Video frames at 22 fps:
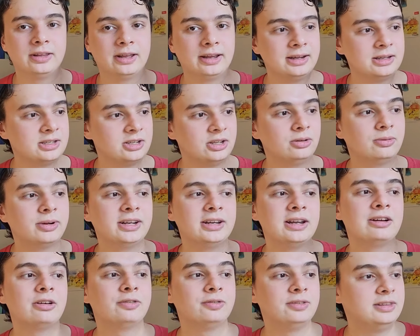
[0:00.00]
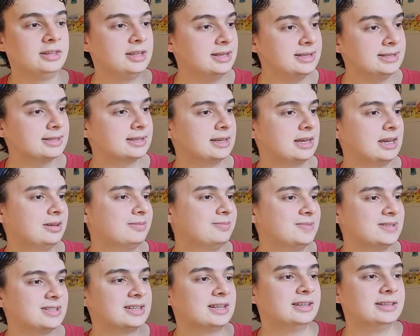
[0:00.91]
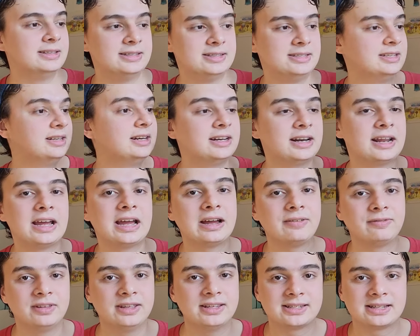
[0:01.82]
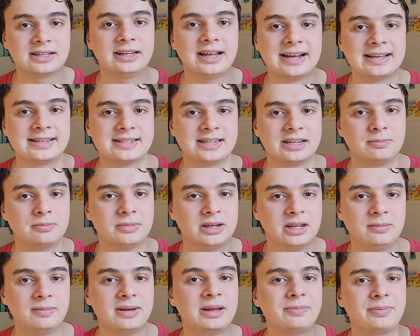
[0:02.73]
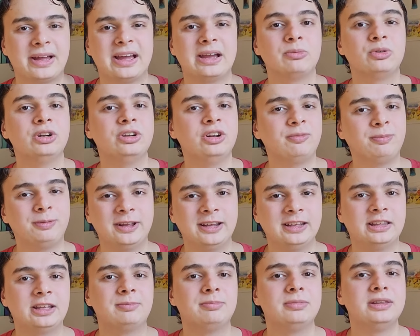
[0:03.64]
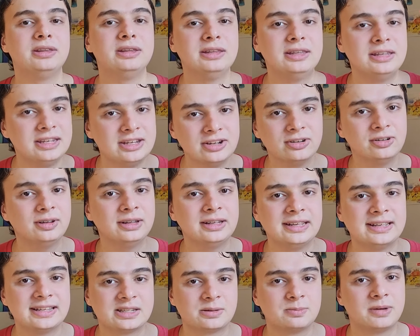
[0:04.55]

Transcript: I can tell you right now, if these games didn't have this classic minimap, I wouldn't play them nearly as